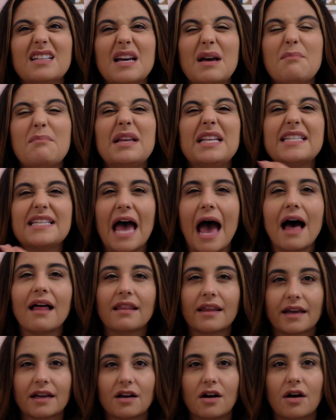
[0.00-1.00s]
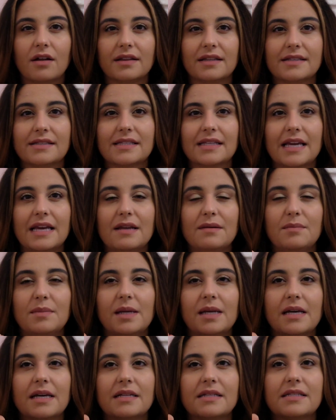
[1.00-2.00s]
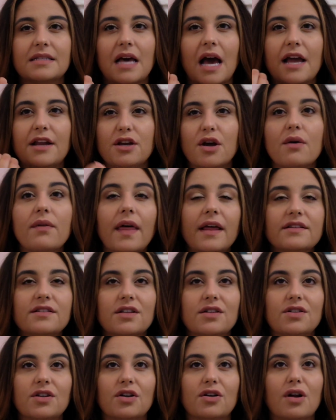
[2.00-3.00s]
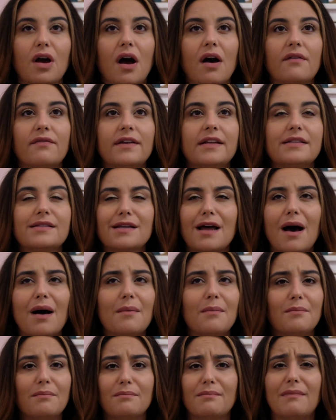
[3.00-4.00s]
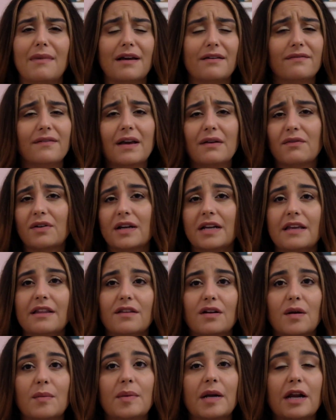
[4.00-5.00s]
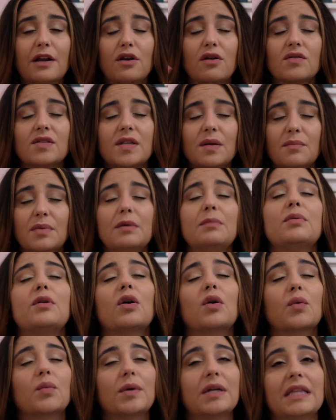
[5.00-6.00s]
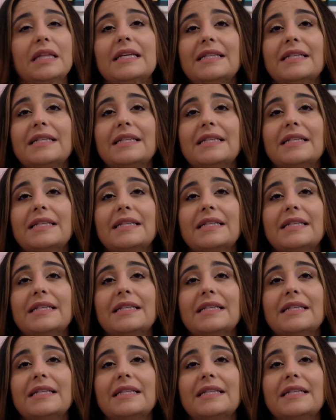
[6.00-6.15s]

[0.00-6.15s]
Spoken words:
metallic on the skin, because I know that's a turn off. It's not my favorite either, but I know some people are really